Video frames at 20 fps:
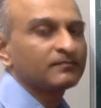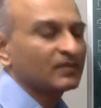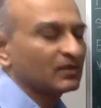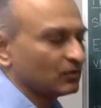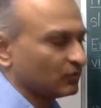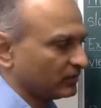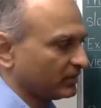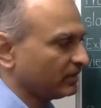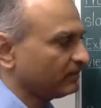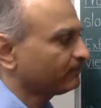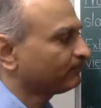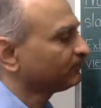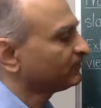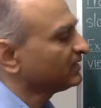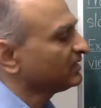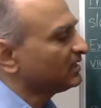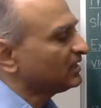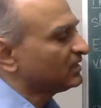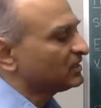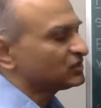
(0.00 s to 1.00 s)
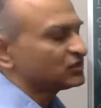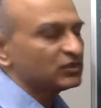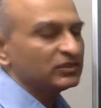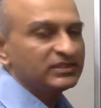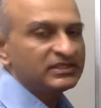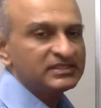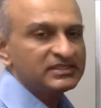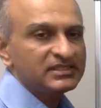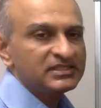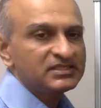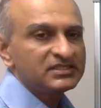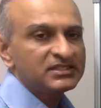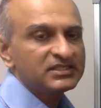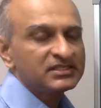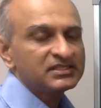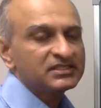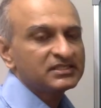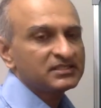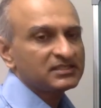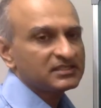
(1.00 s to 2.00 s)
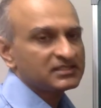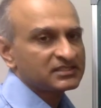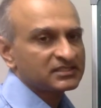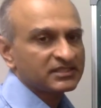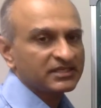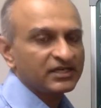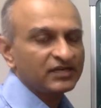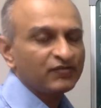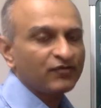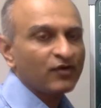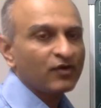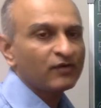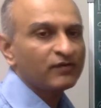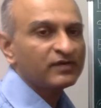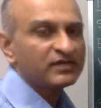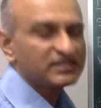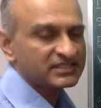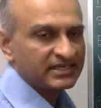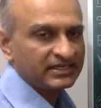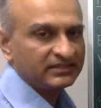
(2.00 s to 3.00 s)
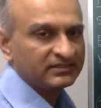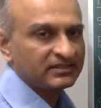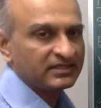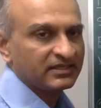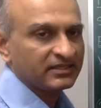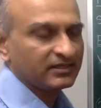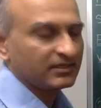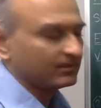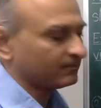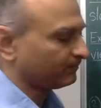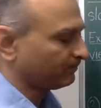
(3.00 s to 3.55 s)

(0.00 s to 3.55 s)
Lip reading: Okay. So this is just straightforward set theory.